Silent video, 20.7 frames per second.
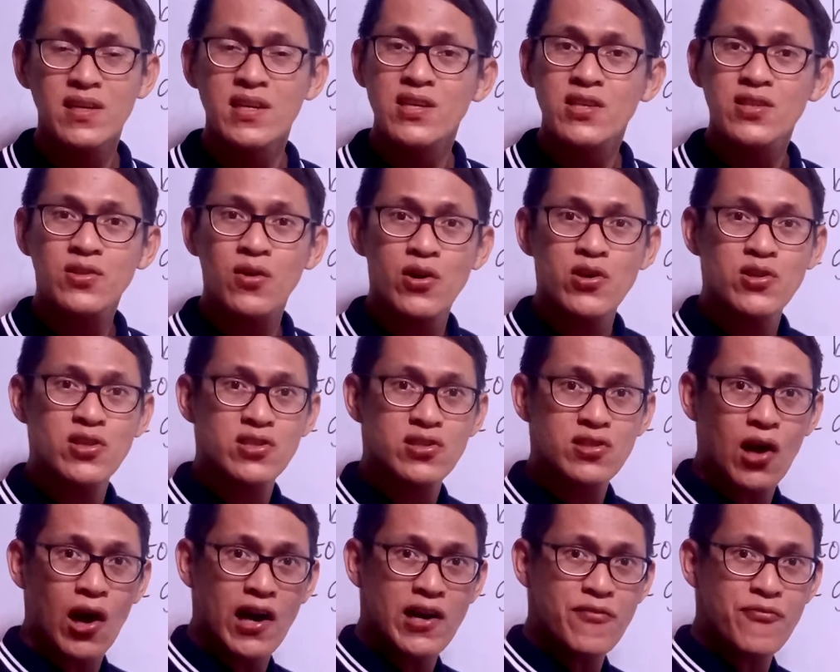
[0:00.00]
So you
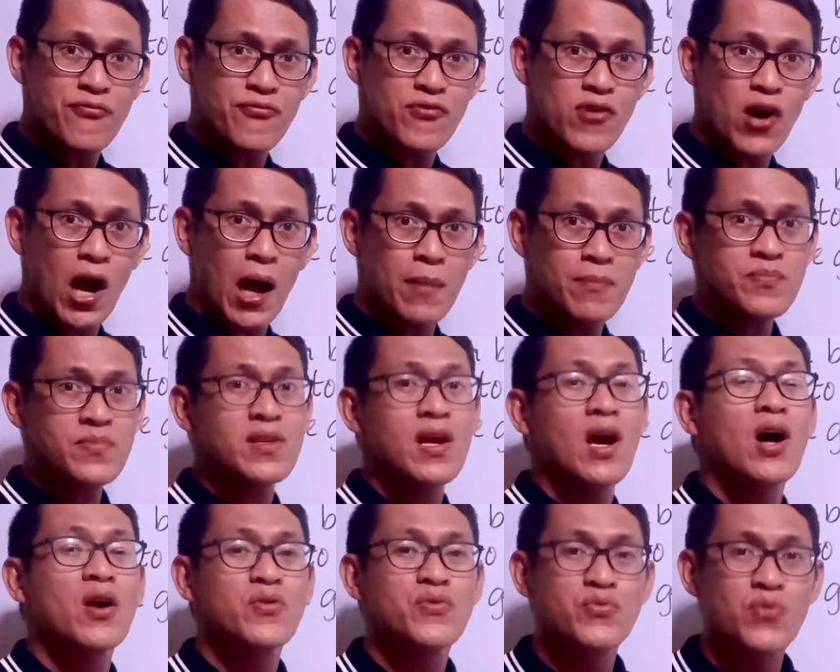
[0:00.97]
start from
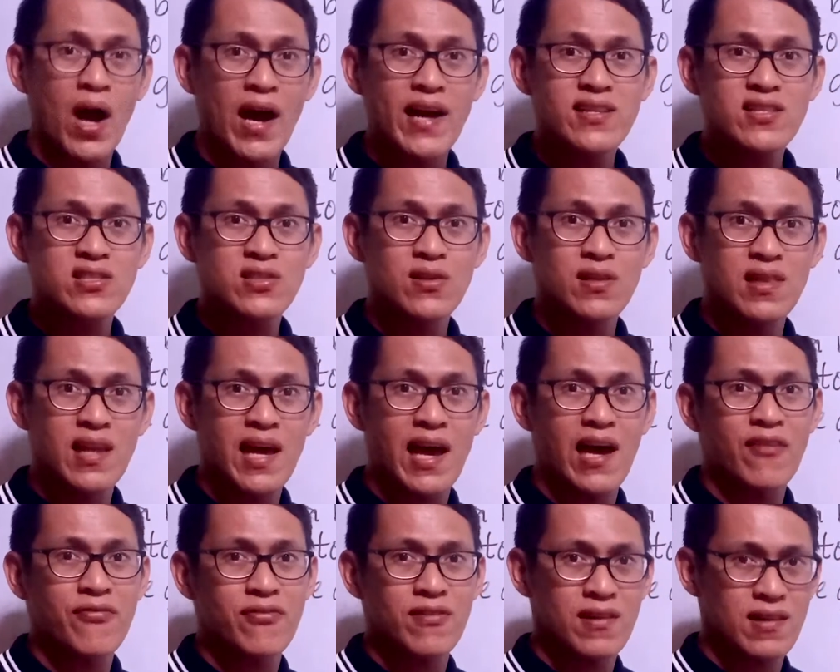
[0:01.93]
right to
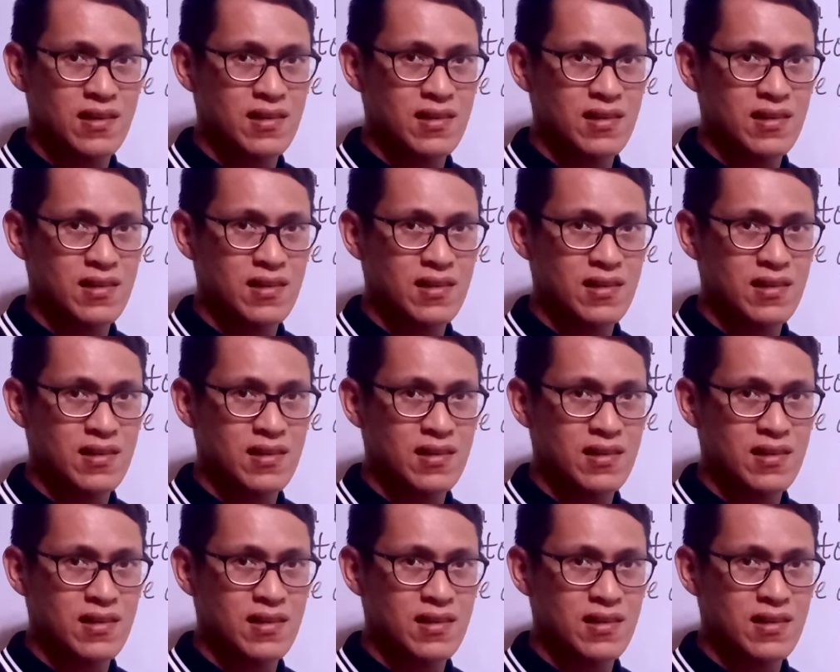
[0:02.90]
left.